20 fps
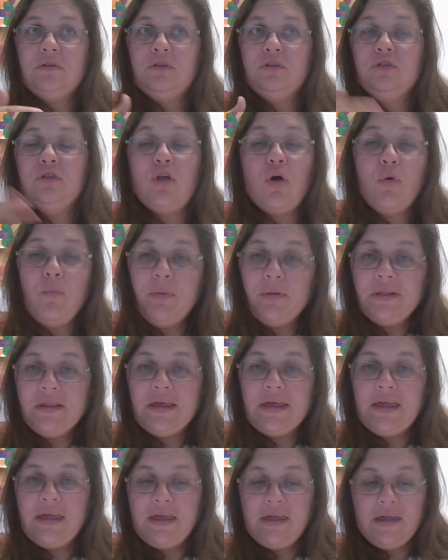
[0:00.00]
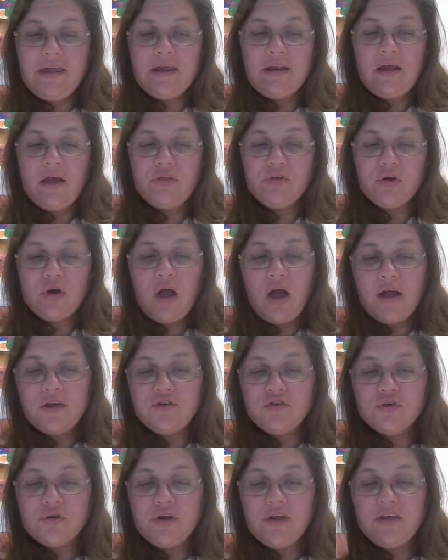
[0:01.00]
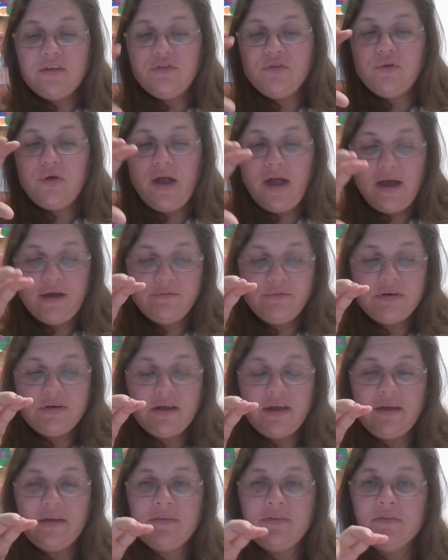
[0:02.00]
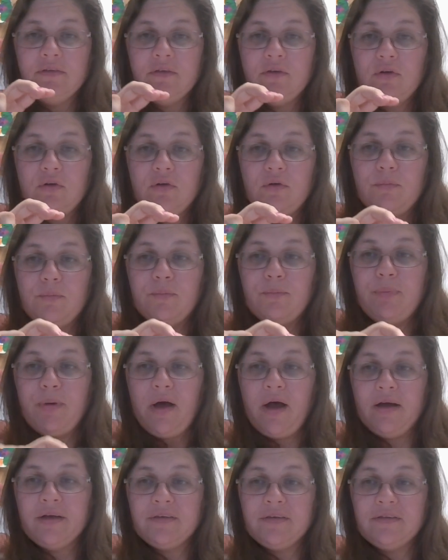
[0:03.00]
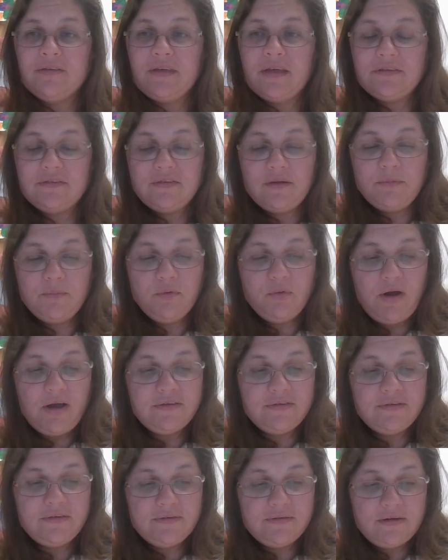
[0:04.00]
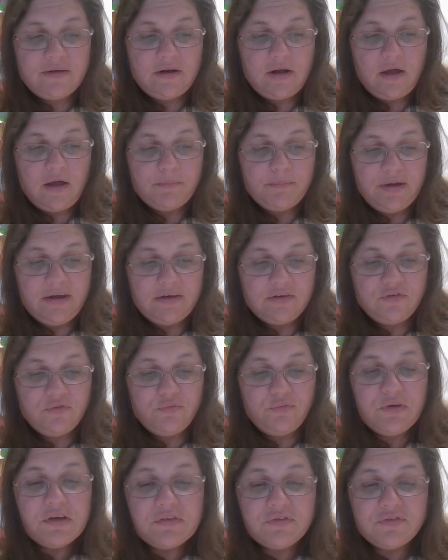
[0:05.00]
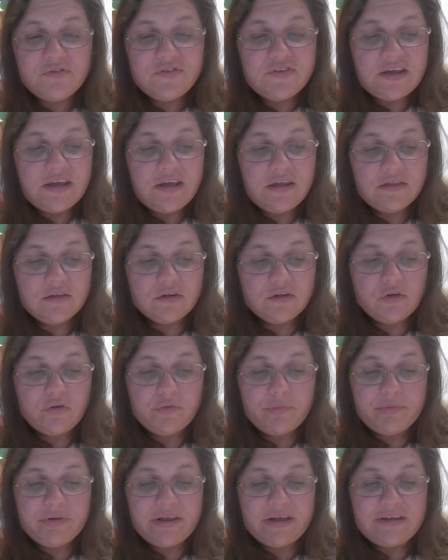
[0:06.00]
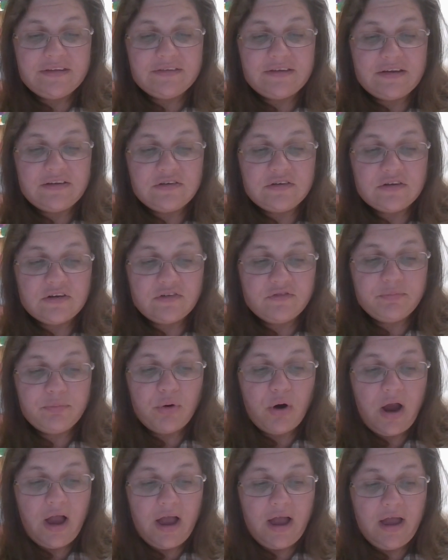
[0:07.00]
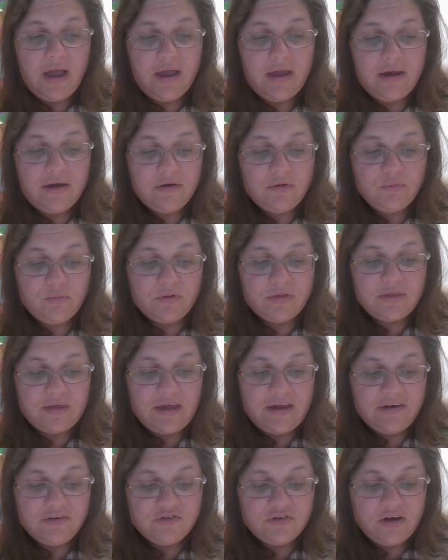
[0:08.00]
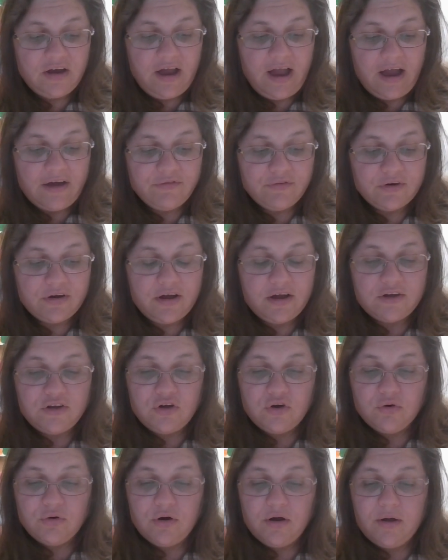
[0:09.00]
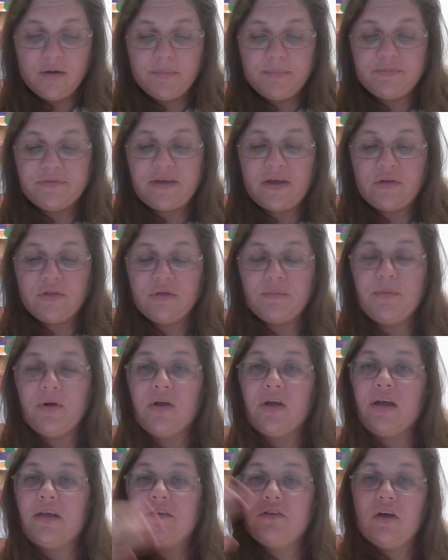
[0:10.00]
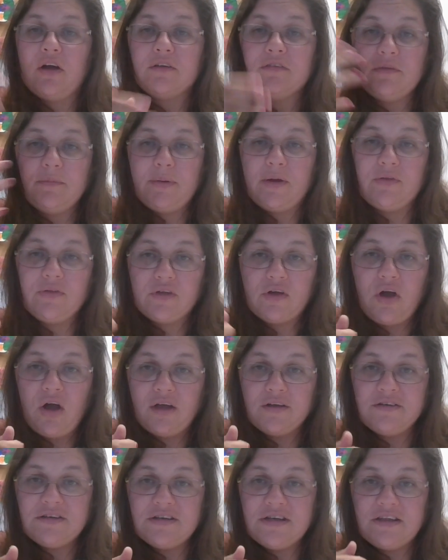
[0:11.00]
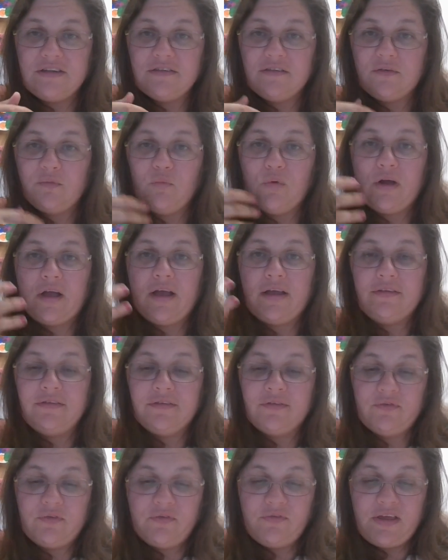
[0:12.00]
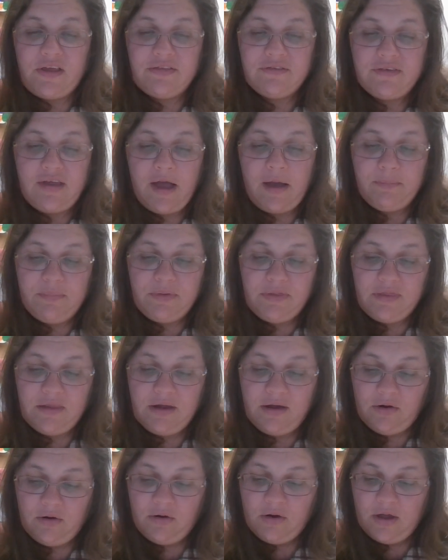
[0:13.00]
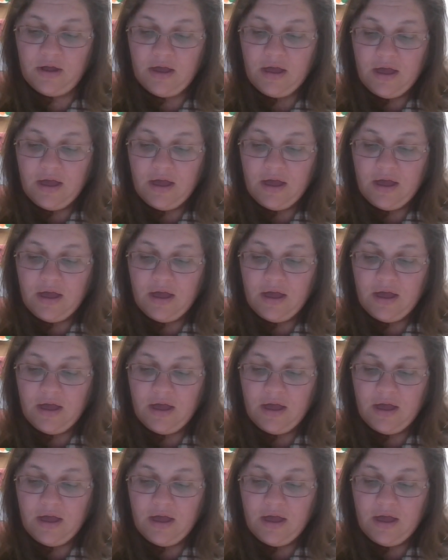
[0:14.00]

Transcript: globally, in other countries. You have a nice little box that summarizes it on page 50, the globalization of pride with Asia, Africa, Europe, South America. It talks about the continents and what kinds of events happen there.